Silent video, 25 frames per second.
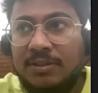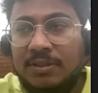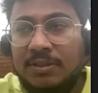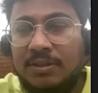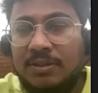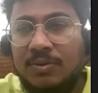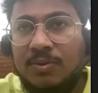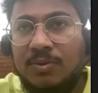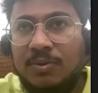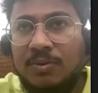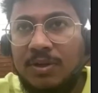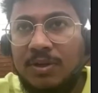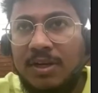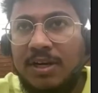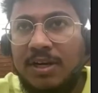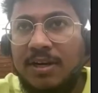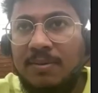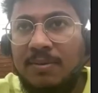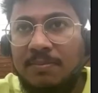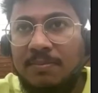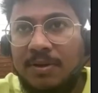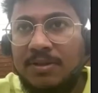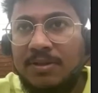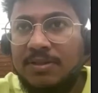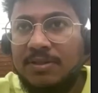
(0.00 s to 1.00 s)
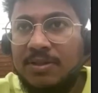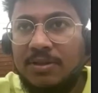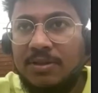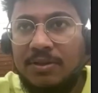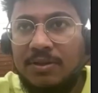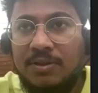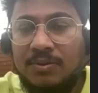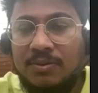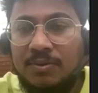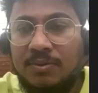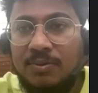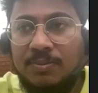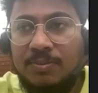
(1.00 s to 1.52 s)
totally depends on
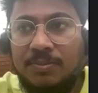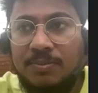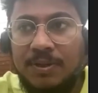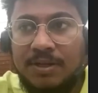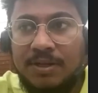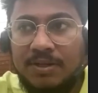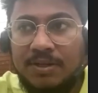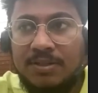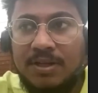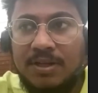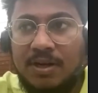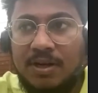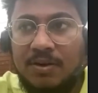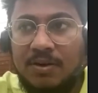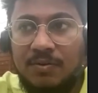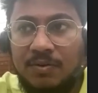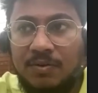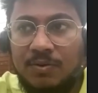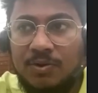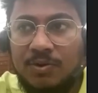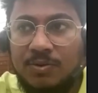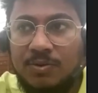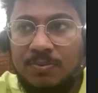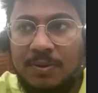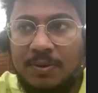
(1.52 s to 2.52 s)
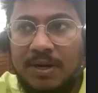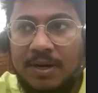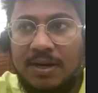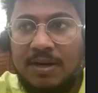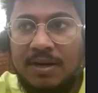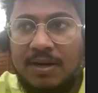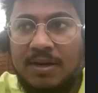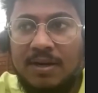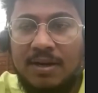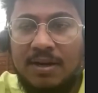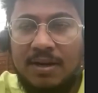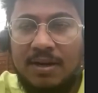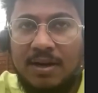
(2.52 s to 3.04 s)
you because how you
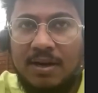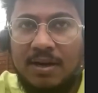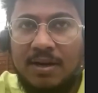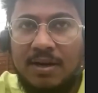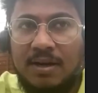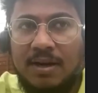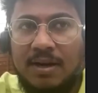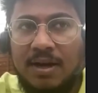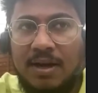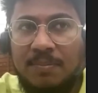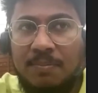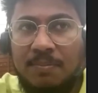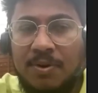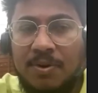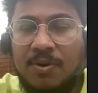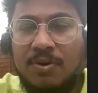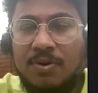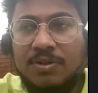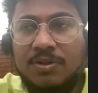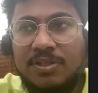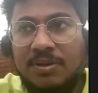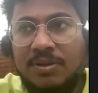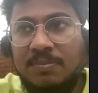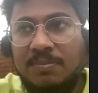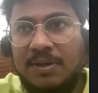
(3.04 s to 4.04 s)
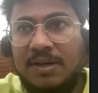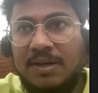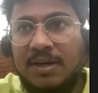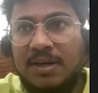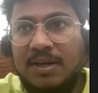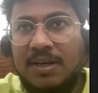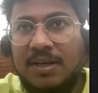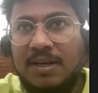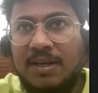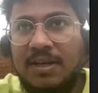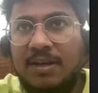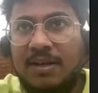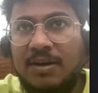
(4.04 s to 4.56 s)
spend
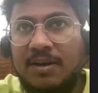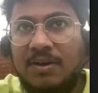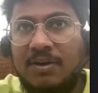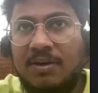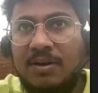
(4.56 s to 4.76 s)
approximately around